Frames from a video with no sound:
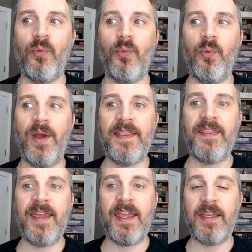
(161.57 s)
when
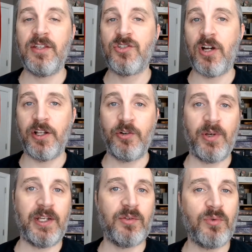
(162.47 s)
they started
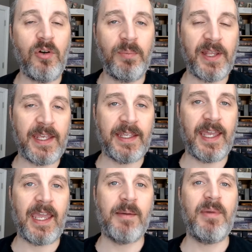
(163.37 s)
creating the role-playing
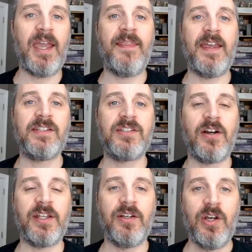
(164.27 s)
game and they
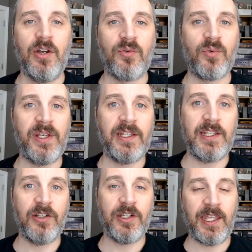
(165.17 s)
started really
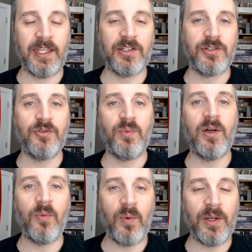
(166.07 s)
looking into,
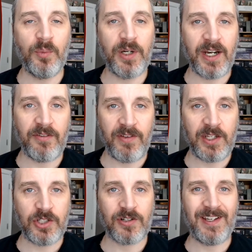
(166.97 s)
well, what would an
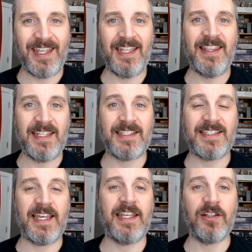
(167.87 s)
adventure in this
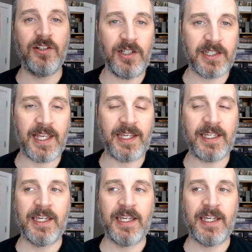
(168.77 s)
setting look like?